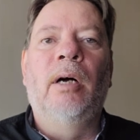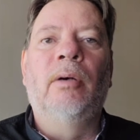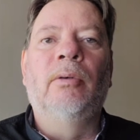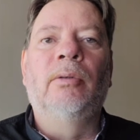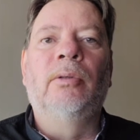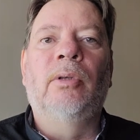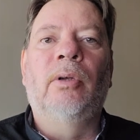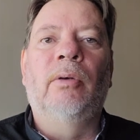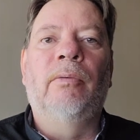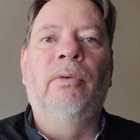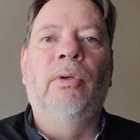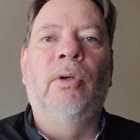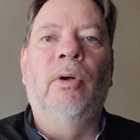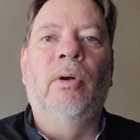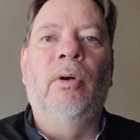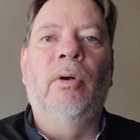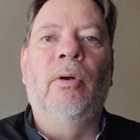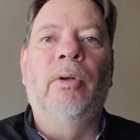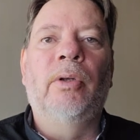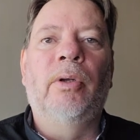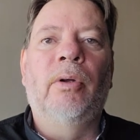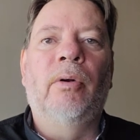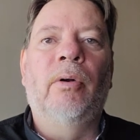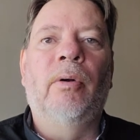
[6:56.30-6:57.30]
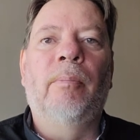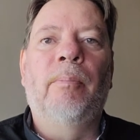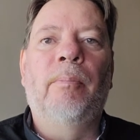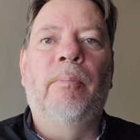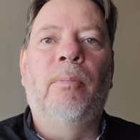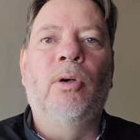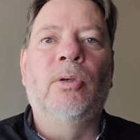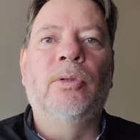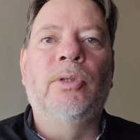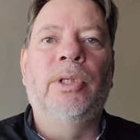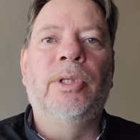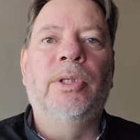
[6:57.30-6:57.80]
of your
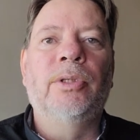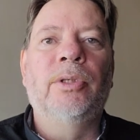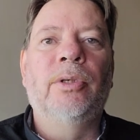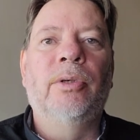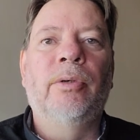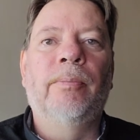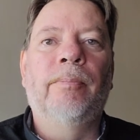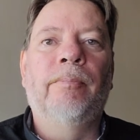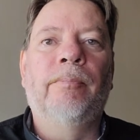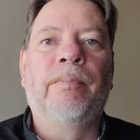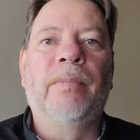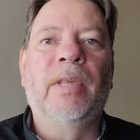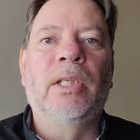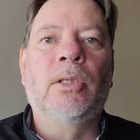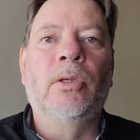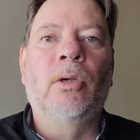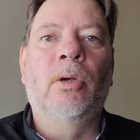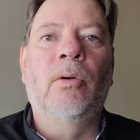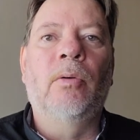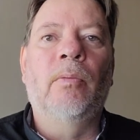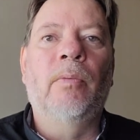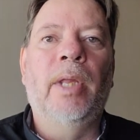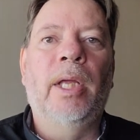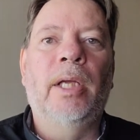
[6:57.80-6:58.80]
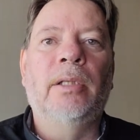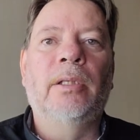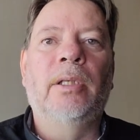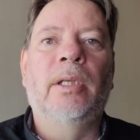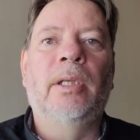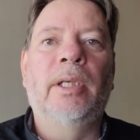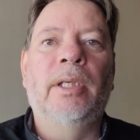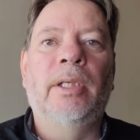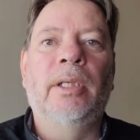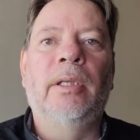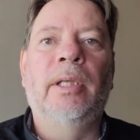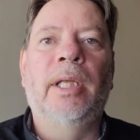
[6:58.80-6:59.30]
position. So
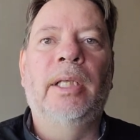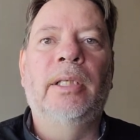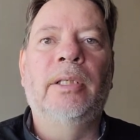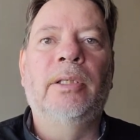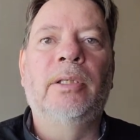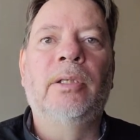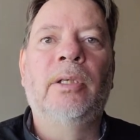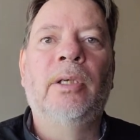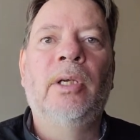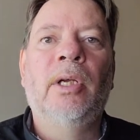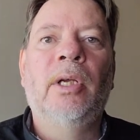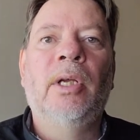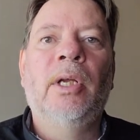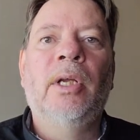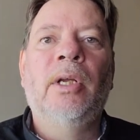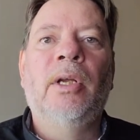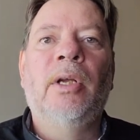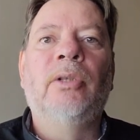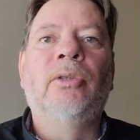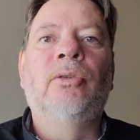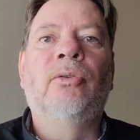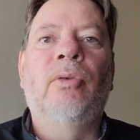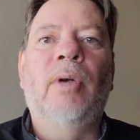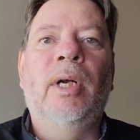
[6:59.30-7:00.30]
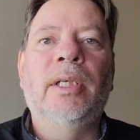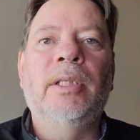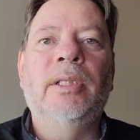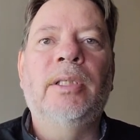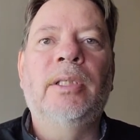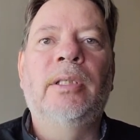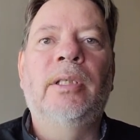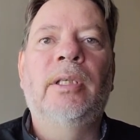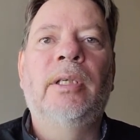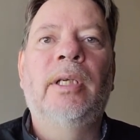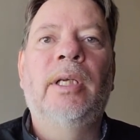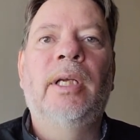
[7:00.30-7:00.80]
that's
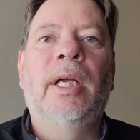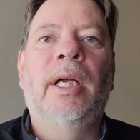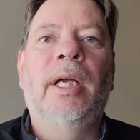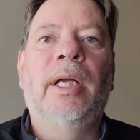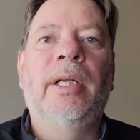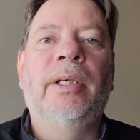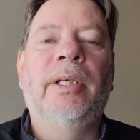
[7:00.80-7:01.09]
trust and